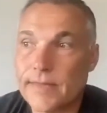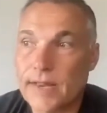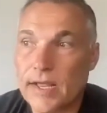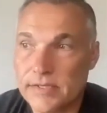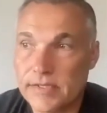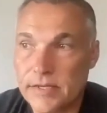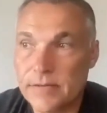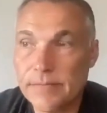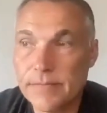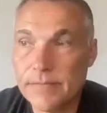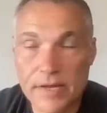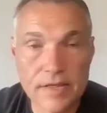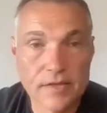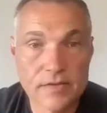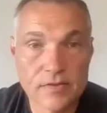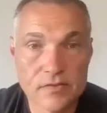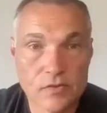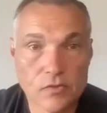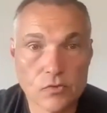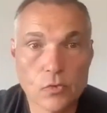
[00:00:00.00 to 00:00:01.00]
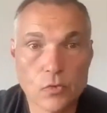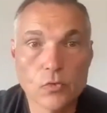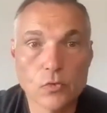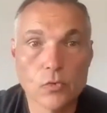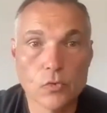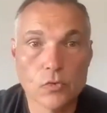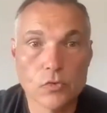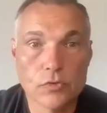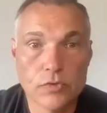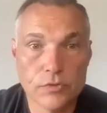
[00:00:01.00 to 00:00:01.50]
I see money as a
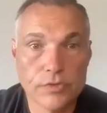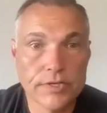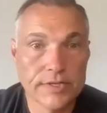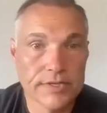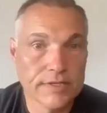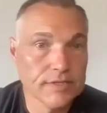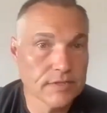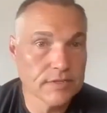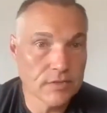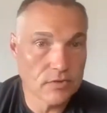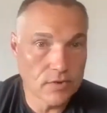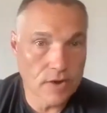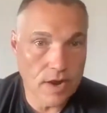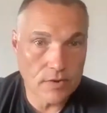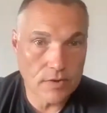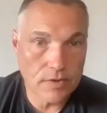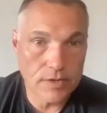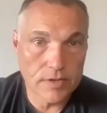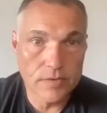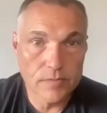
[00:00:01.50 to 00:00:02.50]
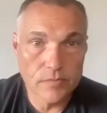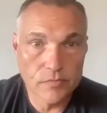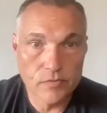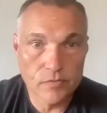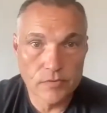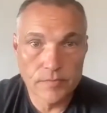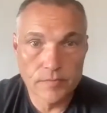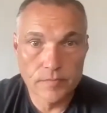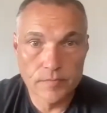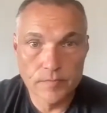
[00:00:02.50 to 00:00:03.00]
tool to get these other
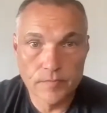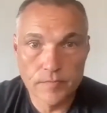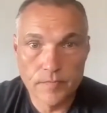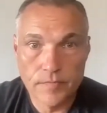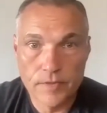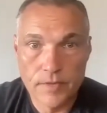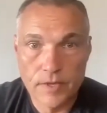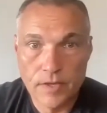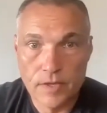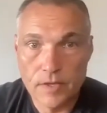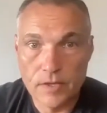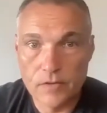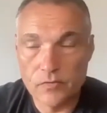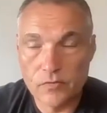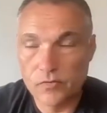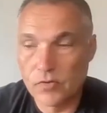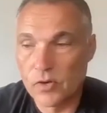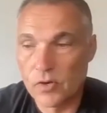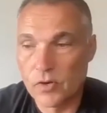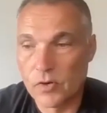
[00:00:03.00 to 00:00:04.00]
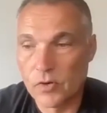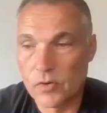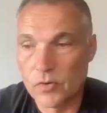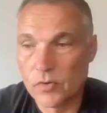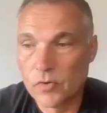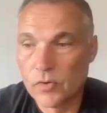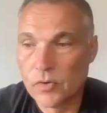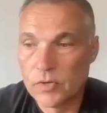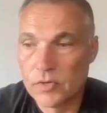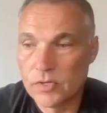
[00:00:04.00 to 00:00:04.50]
outcomes.
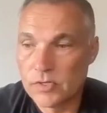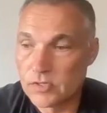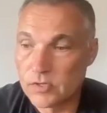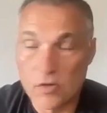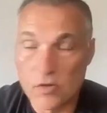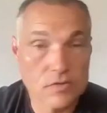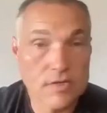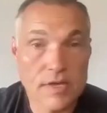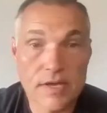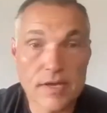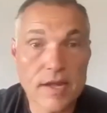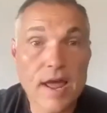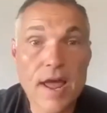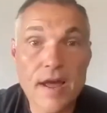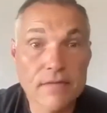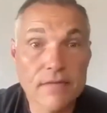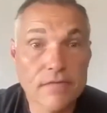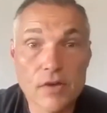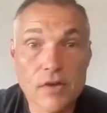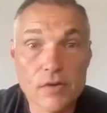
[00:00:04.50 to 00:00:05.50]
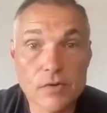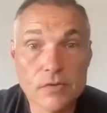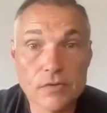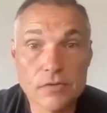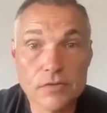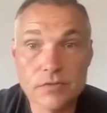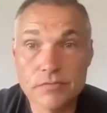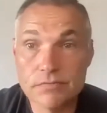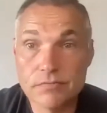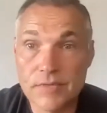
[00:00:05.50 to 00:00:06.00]
So as long as I can have
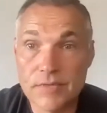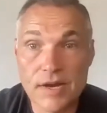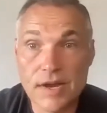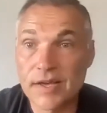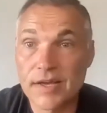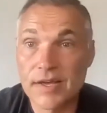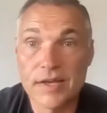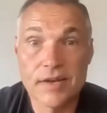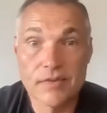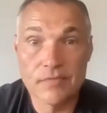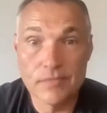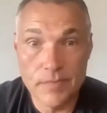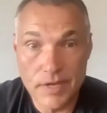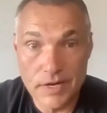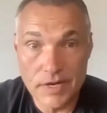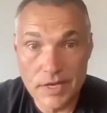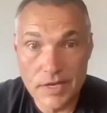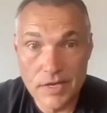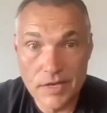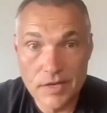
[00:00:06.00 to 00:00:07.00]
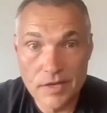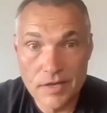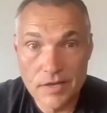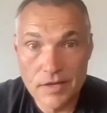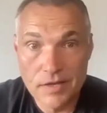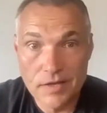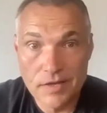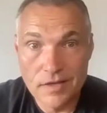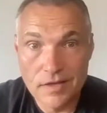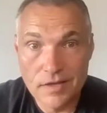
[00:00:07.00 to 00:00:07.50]
those, then I got enough money.
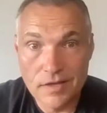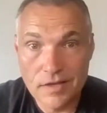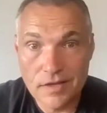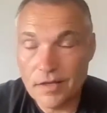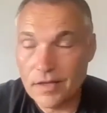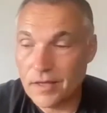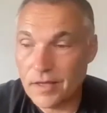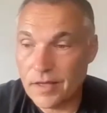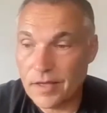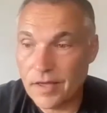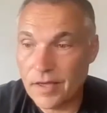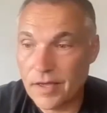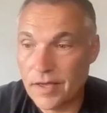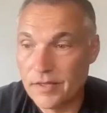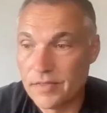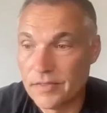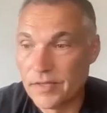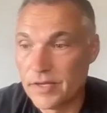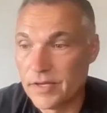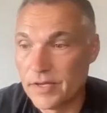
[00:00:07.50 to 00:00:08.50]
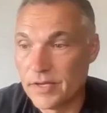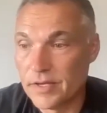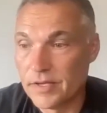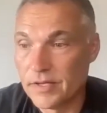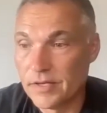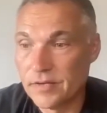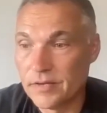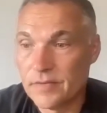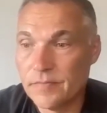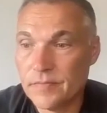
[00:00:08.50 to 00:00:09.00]
And
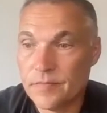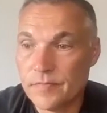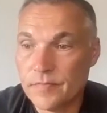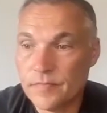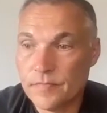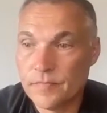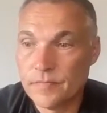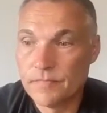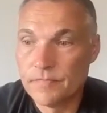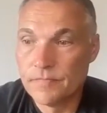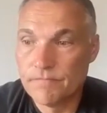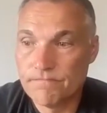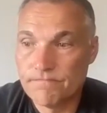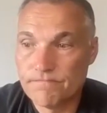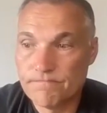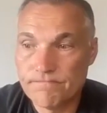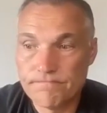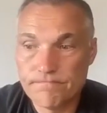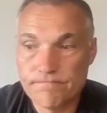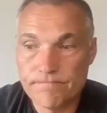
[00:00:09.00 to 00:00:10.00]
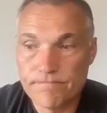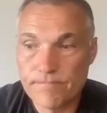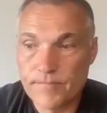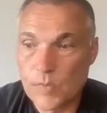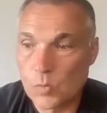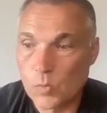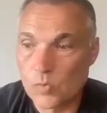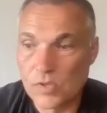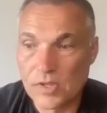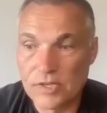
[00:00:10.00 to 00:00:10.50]
then
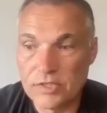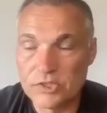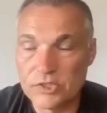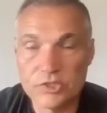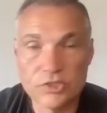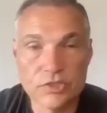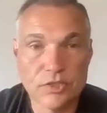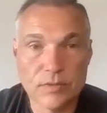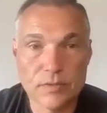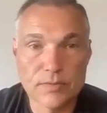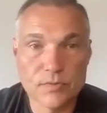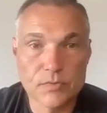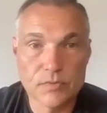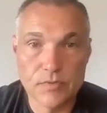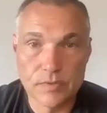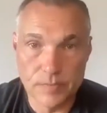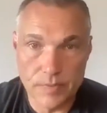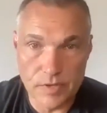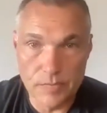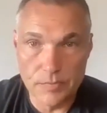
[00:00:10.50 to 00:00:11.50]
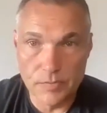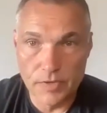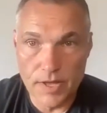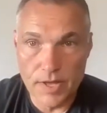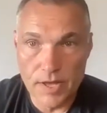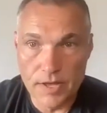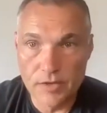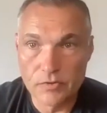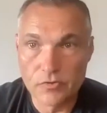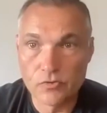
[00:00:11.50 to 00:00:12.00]
relationships with the people
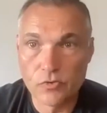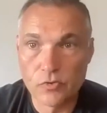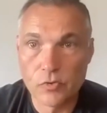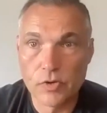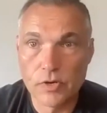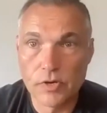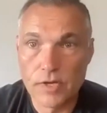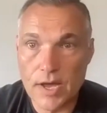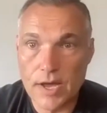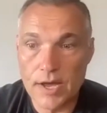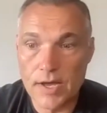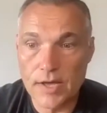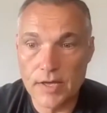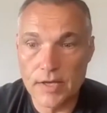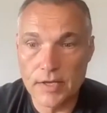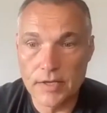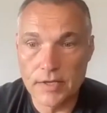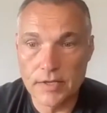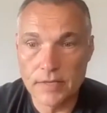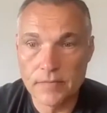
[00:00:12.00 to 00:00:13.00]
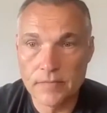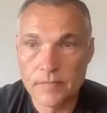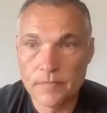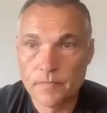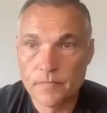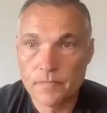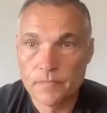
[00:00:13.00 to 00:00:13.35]
I enjoy. I